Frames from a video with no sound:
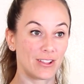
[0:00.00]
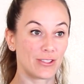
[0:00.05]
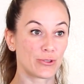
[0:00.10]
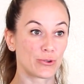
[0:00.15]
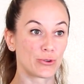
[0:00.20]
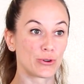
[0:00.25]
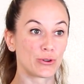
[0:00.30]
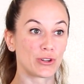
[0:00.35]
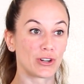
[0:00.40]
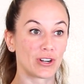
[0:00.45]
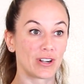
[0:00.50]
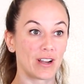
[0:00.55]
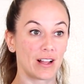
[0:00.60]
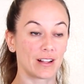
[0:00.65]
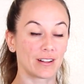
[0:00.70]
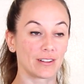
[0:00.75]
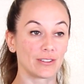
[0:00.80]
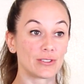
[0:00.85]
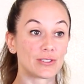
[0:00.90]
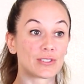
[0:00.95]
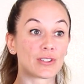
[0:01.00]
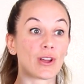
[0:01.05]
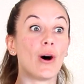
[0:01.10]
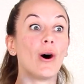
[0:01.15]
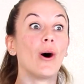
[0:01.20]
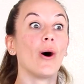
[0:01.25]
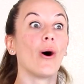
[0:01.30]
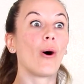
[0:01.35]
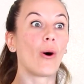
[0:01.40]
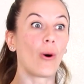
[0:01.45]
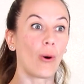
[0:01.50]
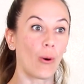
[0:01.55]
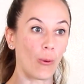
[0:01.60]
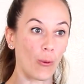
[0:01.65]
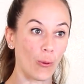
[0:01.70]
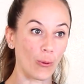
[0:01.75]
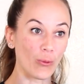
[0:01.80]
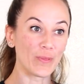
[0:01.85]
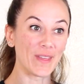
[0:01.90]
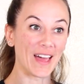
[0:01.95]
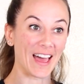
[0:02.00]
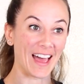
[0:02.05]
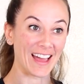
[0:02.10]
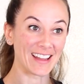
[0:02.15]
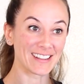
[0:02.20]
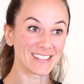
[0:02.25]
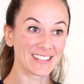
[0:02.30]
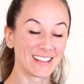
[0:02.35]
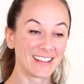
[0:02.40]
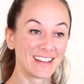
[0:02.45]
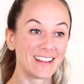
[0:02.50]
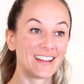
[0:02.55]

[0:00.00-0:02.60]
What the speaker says: through your knuckles. Hold that.